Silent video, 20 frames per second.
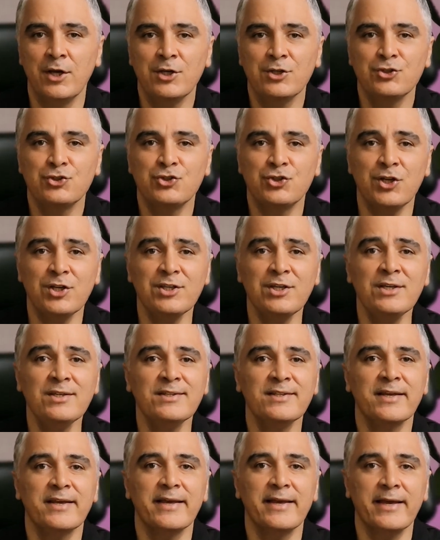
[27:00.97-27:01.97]

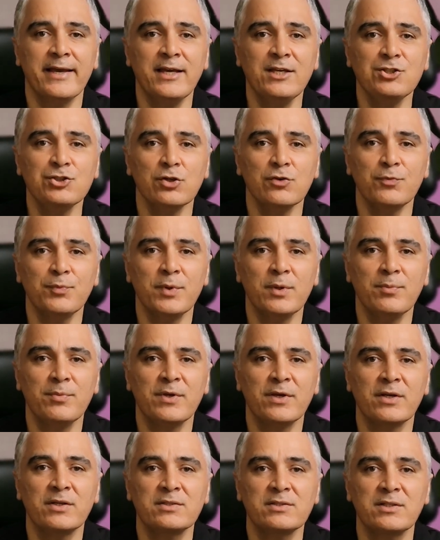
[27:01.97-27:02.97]
Checking the age of
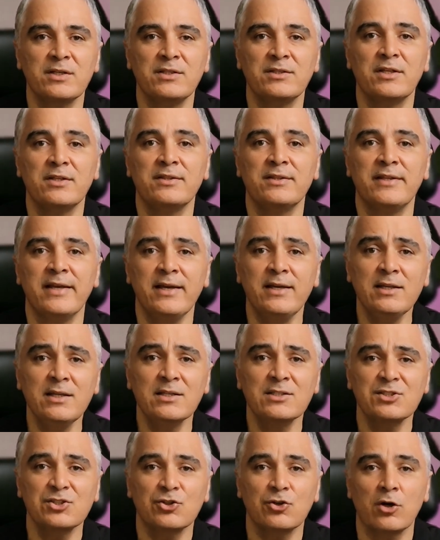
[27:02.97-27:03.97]
PBIs in the daily
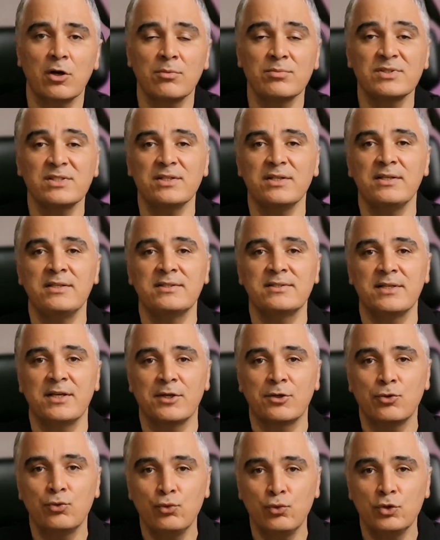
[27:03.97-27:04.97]
scrums is
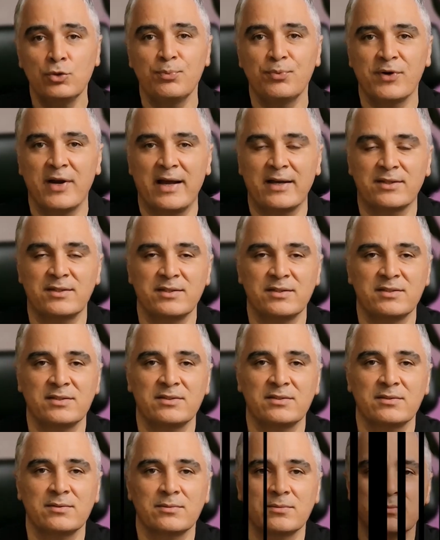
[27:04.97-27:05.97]
a good
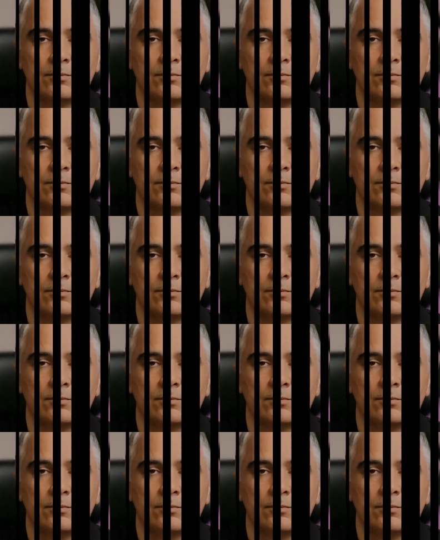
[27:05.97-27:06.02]
practice.